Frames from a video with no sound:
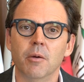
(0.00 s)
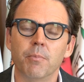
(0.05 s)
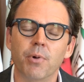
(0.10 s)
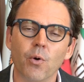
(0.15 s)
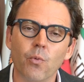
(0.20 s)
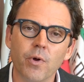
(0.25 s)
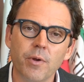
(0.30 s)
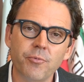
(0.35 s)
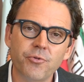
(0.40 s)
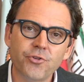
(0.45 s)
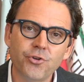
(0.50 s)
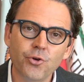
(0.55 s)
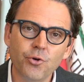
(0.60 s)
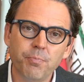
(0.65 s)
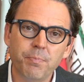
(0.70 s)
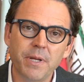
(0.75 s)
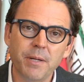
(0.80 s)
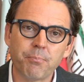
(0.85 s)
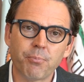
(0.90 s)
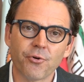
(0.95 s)
But when two
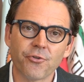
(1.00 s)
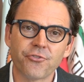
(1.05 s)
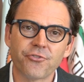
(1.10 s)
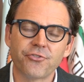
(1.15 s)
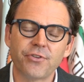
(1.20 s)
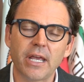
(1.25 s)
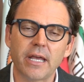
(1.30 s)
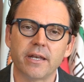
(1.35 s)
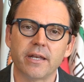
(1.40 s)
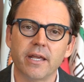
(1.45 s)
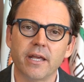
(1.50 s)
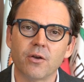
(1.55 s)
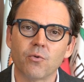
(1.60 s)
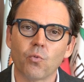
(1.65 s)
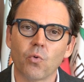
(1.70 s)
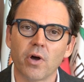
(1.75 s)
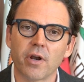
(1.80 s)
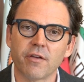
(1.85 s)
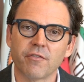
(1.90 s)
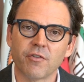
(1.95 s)
people sit
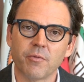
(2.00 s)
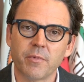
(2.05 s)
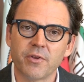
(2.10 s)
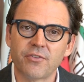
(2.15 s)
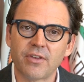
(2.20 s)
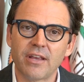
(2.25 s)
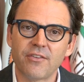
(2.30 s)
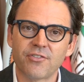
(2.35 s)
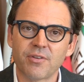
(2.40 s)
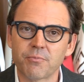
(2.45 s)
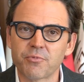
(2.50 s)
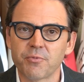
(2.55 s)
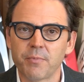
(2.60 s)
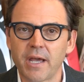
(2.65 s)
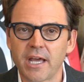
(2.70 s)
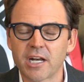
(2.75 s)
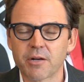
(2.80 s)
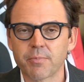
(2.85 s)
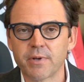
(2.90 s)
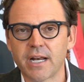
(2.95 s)
and one of them is
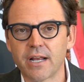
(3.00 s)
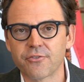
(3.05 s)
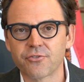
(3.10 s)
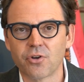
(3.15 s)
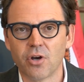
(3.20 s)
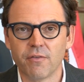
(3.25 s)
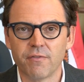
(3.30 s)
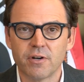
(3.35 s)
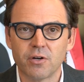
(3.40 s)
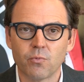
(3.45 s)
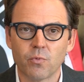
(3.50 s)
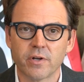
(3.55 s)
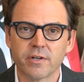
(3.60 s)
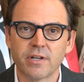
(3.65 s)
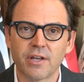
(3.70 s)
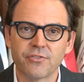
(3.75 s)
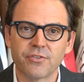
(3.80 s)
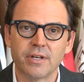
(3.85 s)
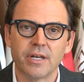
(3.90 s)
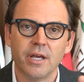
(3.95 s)
asymptomatic but has COVID and one
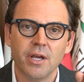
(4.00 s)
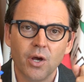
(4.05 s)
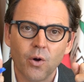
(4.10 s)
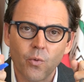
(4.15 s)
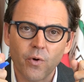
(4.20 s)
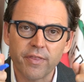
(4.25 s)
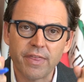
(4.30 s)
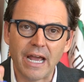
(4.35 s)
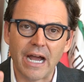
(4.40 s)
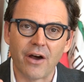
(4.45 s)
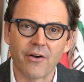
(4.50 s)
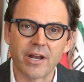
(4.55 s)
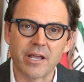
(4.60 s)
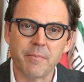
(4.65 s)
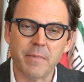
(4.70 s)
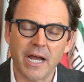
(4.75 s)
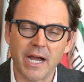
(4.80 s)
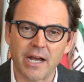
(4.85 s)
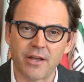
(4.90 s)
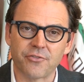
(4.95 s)
doesn't, without a
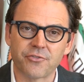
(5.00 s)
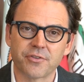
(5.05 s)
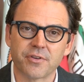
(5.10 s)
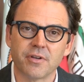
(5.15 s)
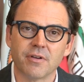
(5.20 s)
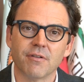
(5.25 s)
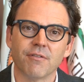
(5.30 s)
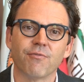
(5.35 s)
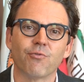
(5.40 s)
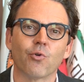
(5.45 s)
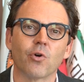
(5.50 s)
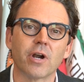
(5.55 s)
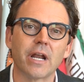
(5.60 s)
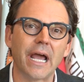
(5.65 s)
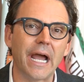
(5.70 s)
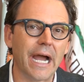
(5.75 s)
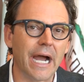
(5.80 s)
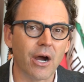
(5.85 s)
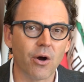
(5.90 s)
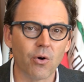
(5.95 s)
mask for
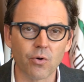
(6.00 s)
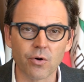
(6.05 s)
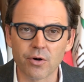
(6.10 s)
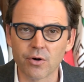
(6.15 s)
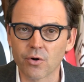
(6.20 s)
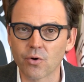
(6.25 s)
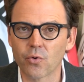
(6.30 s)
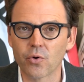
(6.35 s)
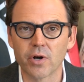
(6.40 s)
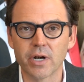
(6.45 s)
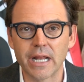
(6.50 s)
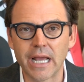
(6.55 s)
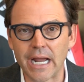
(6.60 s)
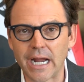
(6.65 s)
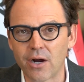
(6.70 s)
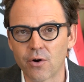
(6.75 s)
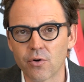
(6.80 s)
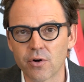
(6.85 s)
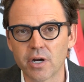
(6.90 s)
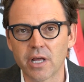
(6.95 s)
an hour or an
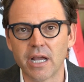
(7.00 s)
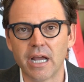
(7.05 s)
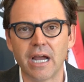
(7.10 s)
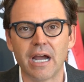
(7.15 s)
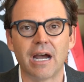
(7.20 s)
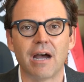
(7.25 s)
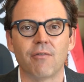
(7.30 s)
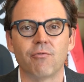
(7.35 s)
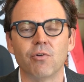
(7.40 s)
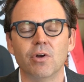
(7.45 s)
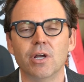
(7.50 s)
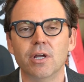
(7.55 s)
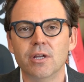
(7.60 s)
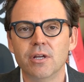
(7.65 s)
hour and a half,